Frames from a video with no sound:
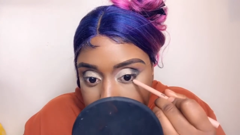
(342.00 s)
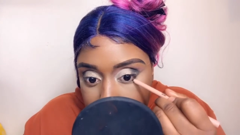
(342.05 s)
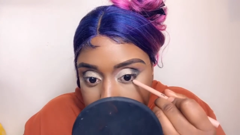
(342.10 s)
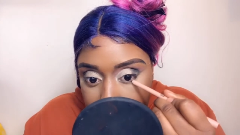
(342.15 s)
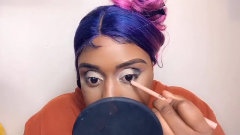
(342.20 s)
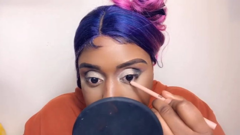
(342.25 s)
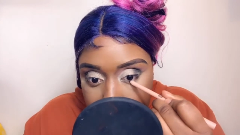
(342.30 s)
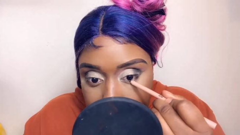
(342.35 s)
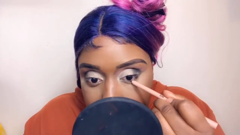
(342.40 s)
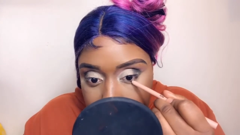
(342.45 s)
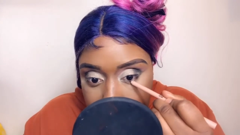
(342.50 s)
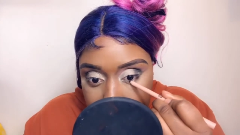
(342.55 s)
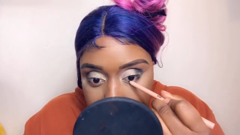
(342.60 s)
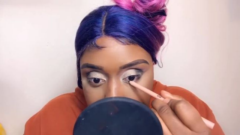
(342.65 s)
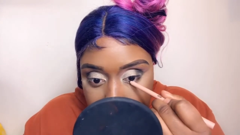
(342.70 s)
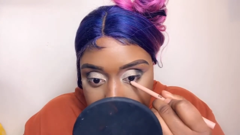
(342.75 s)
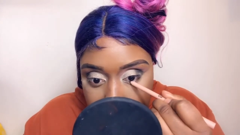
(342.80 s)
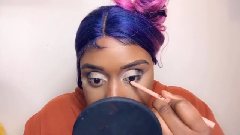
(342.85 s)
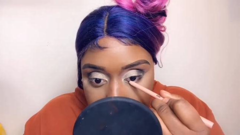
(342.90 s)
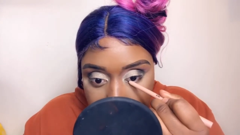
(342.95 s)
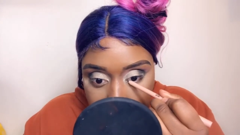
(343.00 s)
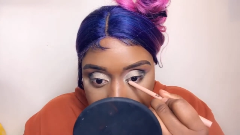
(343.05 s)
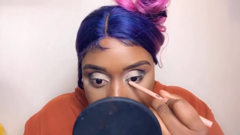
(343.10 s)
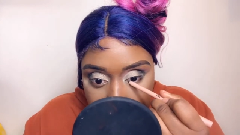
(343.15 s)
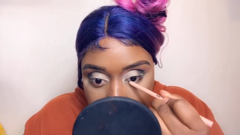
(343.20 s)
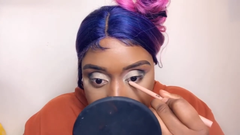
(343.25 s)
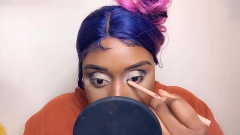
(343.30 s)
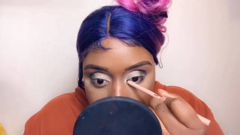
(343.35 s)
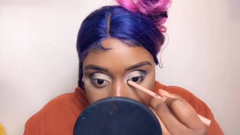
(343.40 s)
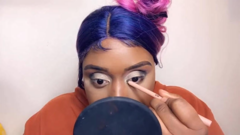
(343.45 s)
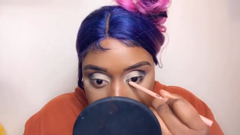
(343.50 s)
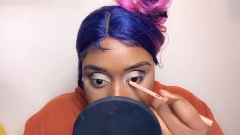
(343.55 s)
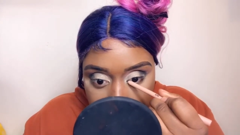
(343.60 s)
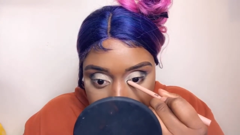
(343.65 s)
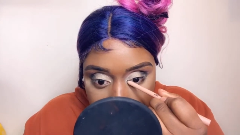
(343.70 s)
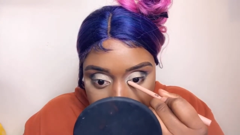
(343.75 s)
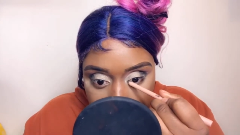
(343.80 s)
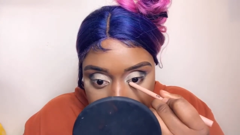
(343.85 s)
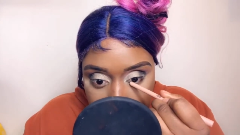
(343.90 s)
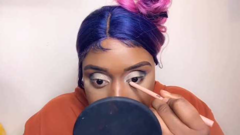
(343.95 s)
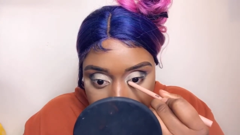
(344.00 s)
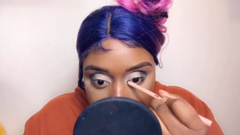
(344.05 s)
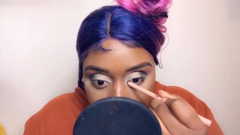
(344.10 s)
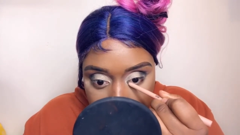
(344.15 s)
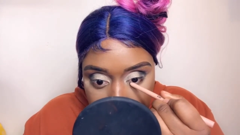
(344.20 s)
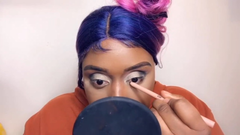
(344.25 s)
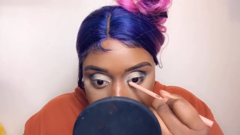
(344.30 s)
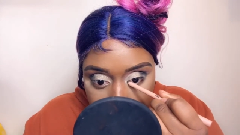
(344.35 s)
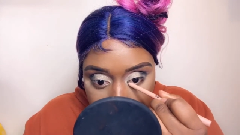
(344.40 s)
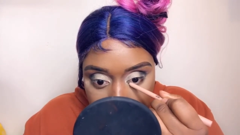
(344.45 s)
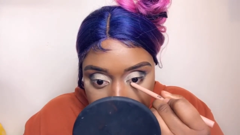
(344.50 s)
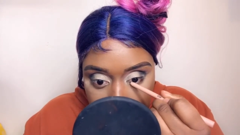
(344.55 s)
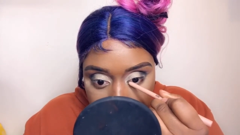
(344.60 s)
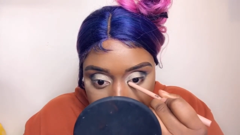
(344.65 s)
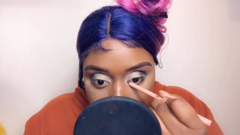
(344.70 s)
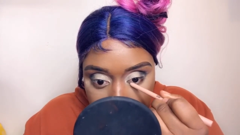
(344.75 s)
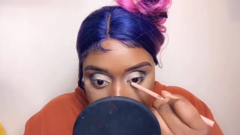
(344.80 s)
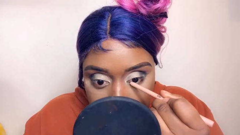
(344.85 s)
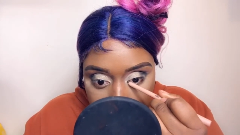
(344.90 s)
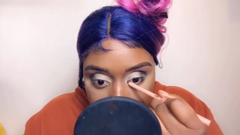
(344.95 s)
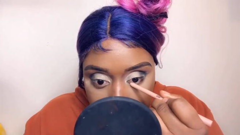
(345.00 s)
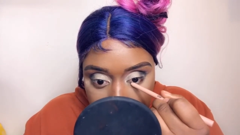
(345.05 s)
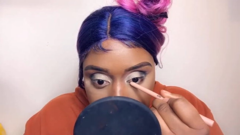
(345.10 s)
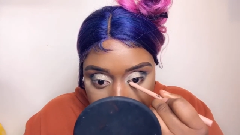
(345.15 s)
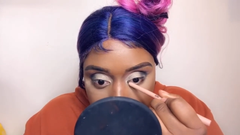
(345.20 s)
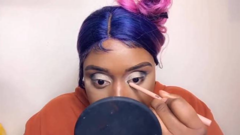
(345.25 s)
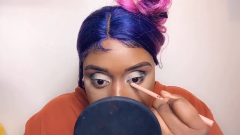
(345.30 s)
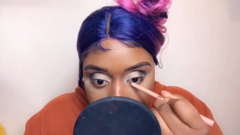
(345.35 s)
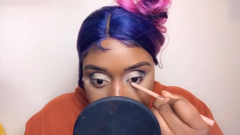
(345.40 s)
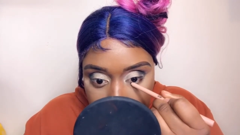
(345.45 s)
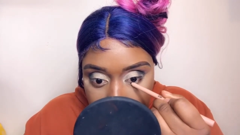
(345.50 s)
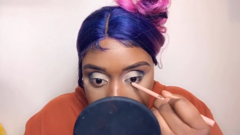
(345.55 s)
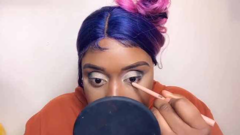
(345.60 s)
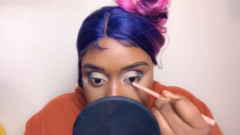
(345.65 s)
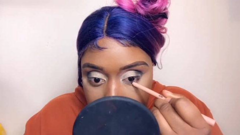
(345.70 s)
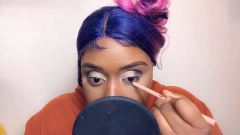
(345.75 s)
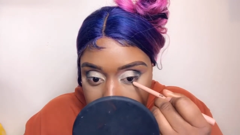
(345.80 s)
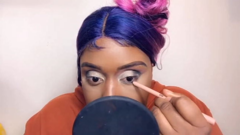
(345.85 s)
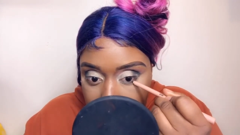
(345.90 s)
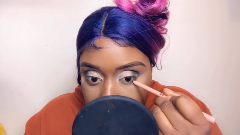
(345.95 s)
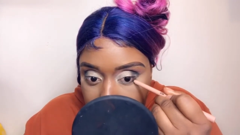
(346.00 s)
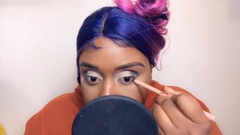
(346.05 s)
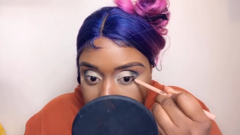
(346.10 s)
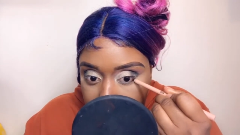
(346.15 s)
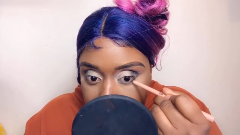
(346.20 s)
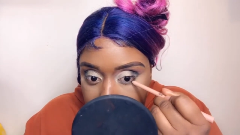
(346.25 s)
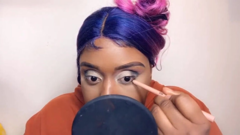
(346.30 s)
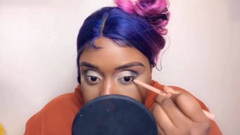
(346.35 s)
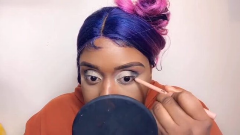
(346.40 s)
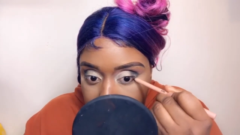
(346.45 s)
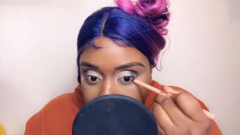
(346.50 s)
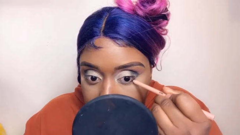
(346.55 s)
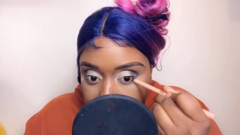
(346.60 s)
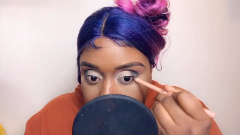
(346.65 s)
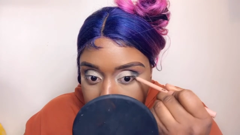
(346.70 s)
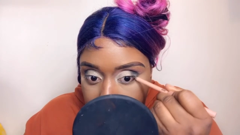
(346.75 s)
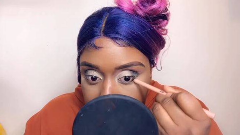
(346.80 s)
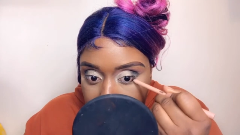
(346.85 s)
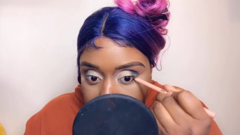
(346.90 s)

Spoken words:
No one is speaking in this clip.